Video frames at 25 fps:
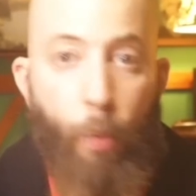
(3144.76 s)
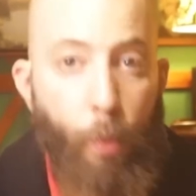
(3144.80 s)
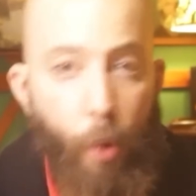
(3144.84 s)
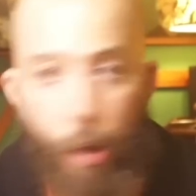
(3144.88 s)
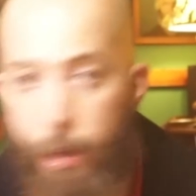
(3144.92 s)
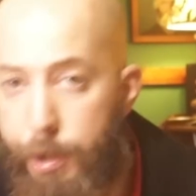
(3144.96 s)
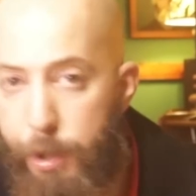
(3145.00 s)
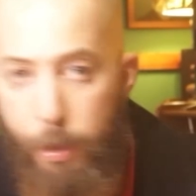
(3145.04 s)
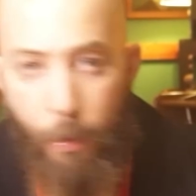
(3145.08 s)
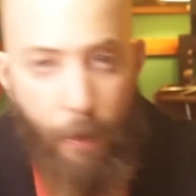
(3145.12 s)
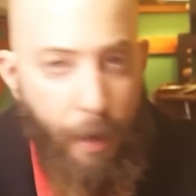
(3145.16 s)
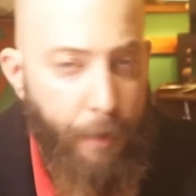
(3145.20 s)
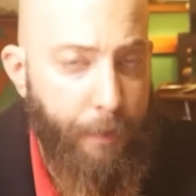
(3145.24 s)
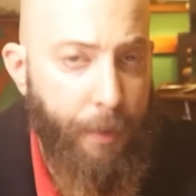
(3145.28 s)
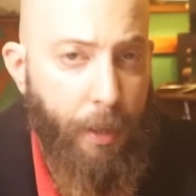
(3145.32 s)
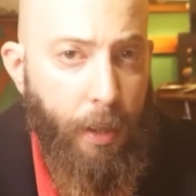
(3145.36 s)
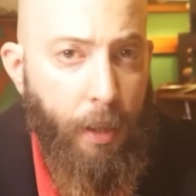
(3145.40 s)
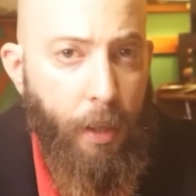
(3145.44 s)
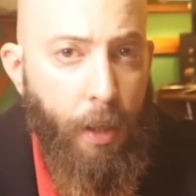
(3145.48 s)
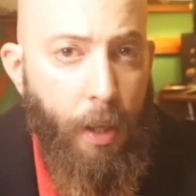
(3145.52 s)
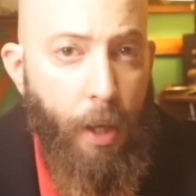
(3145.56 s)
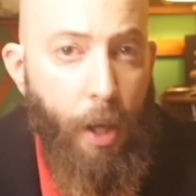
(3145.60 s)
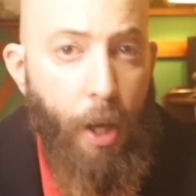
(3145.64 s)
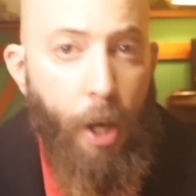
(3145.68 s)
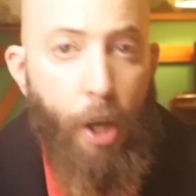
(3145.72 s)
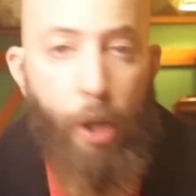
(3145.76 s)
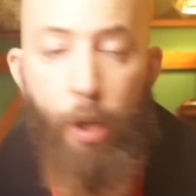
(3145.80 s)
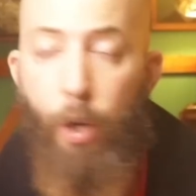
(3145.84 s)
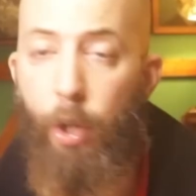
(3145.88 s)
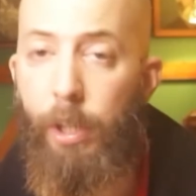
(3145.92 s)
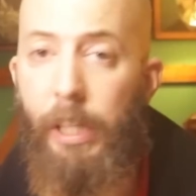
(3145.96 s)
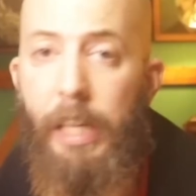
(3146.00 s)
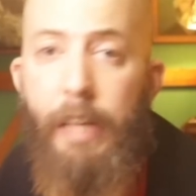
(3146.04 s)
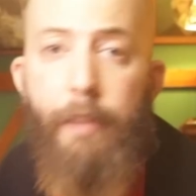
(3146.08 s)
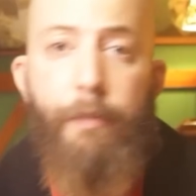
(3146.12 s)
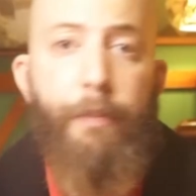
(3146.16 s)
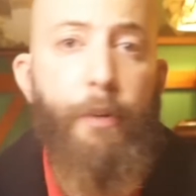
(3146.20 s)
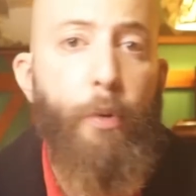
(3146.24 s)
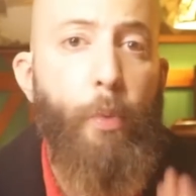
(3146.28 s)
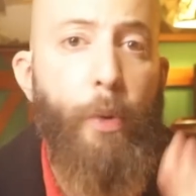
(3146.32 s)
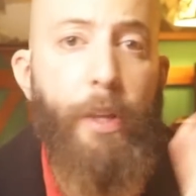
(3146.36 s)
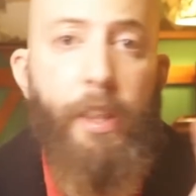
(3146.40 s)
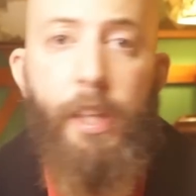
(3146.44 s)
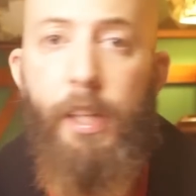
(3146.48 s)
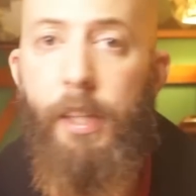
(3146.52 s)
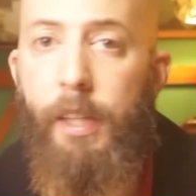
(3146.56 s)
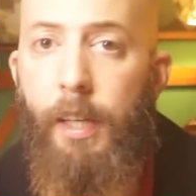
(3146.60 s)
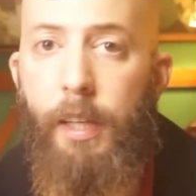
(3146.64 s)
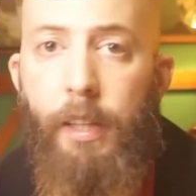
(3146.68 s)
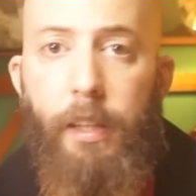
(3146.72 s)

whatsoever, not even within the